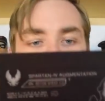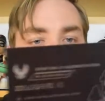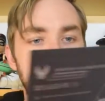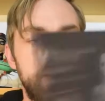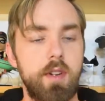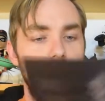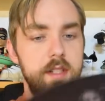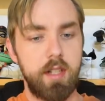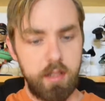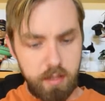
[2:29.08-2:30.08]

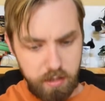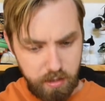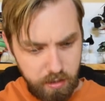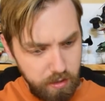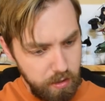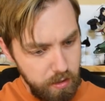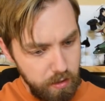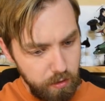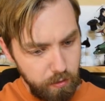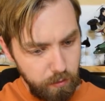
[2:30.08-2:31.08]
Interesting.
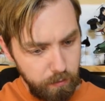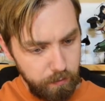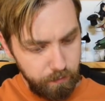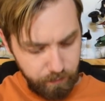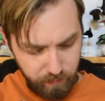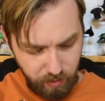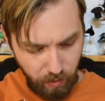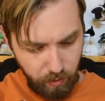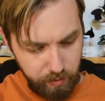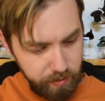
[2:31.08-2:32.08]
Cool.
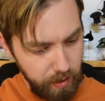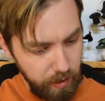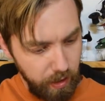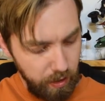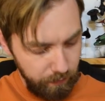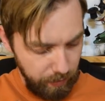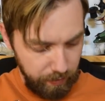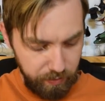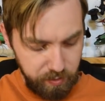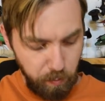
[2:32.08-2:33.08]
So it's like kind of
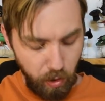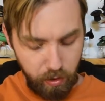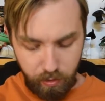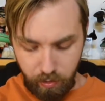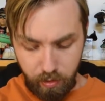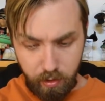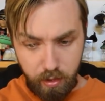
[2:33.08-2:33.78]
like the Spartan